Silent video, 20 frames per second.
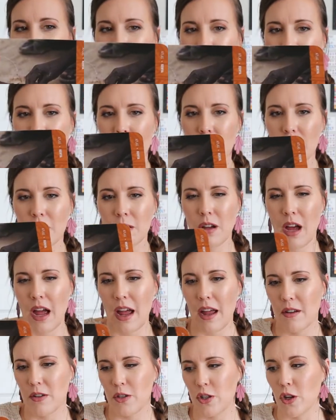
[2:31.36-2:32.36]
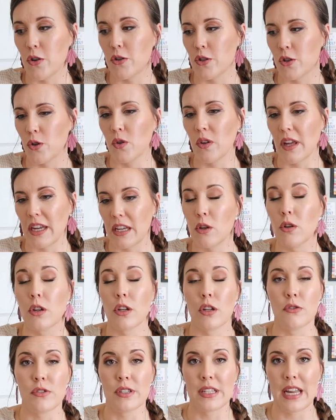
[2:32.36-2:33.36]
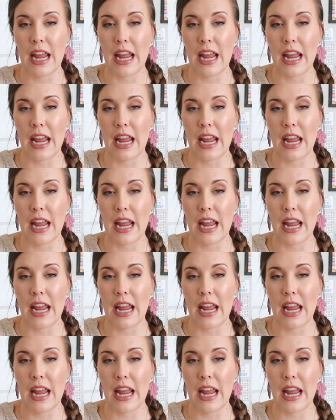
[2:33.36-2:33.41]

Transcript: think it shows you like you can use